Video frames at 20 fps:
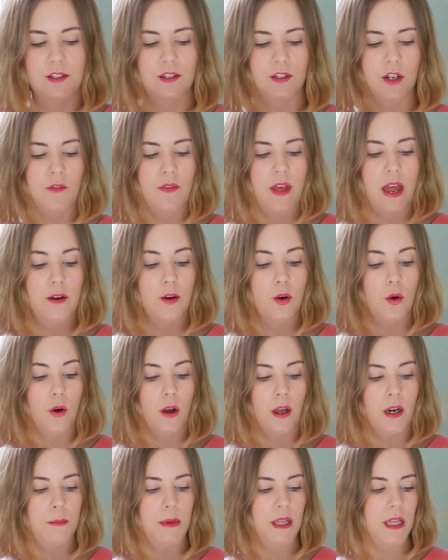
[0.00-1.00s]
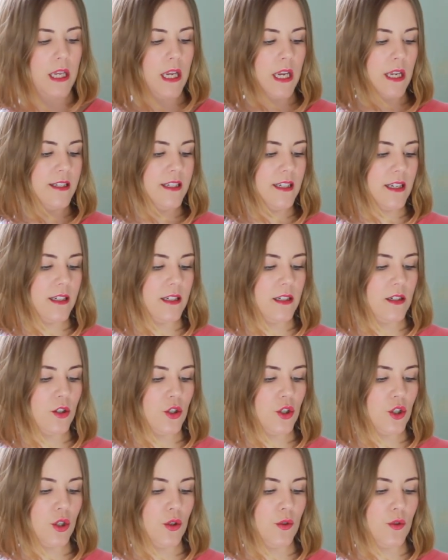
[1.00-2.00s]
so they're not going to be the easiest
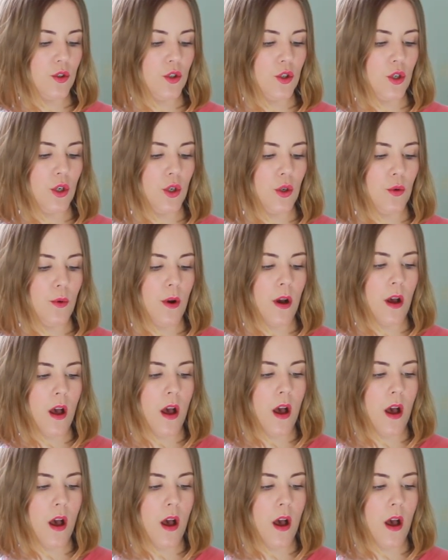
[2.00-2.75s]
shoes to